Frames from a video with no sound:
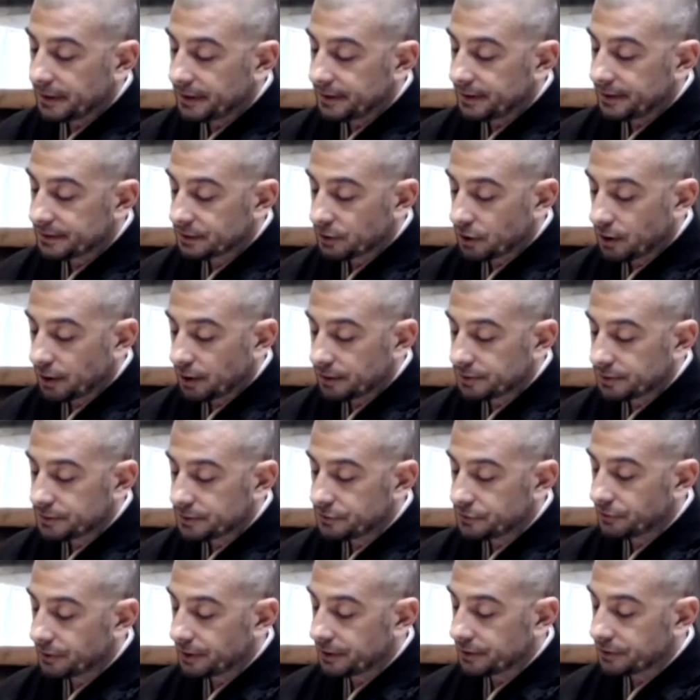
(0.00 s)
It is
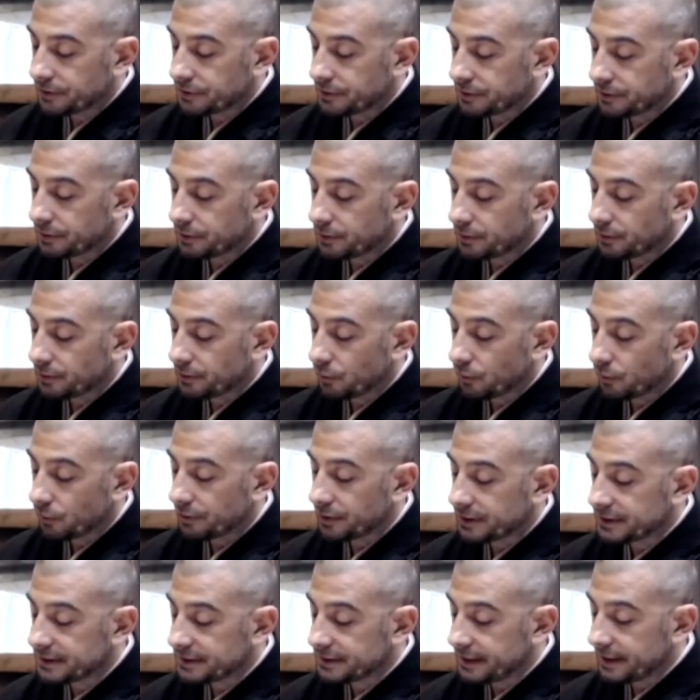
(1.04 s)
concentration or
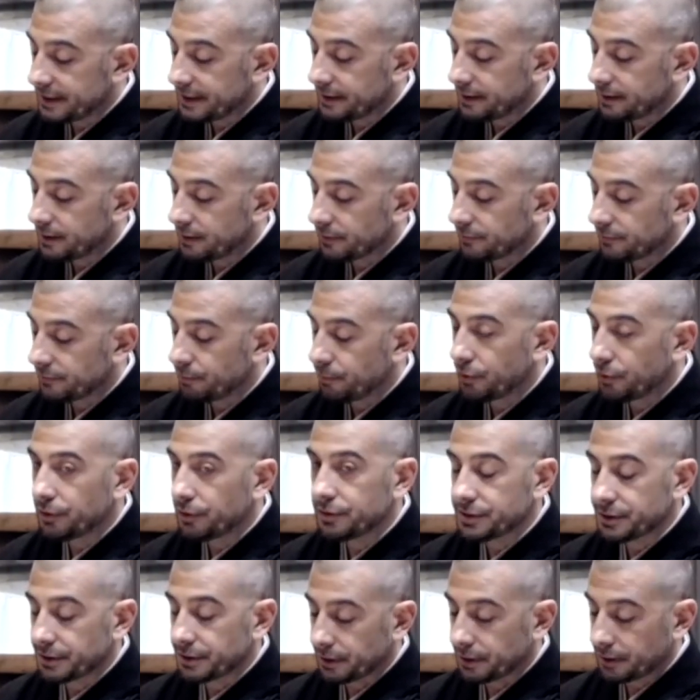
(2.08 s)
the state of
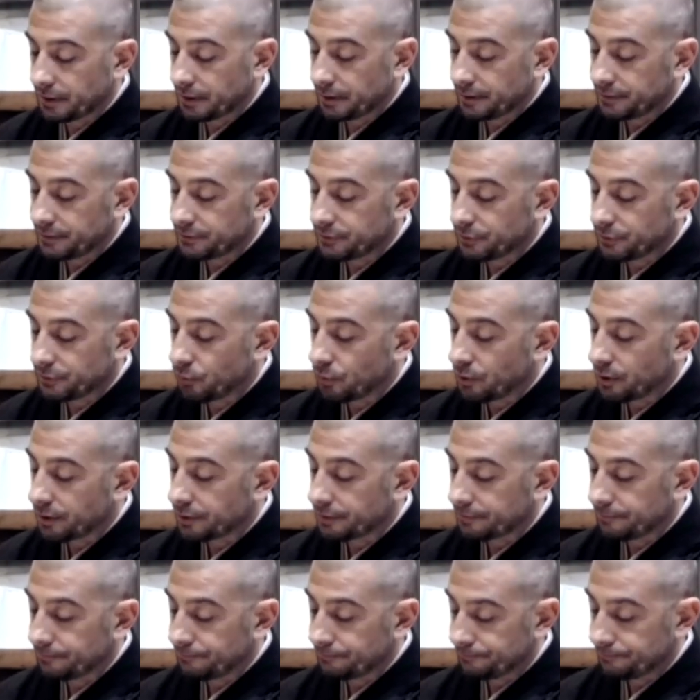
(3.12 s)
merging into
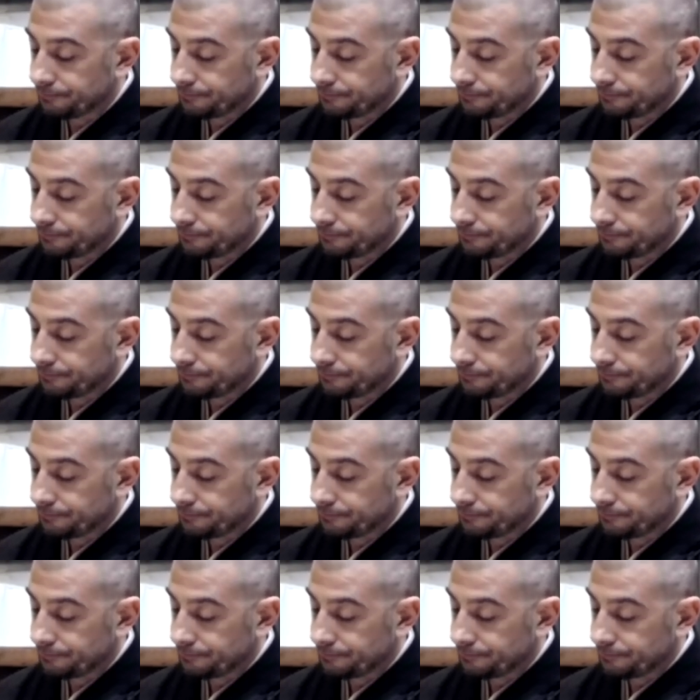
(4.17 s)
one.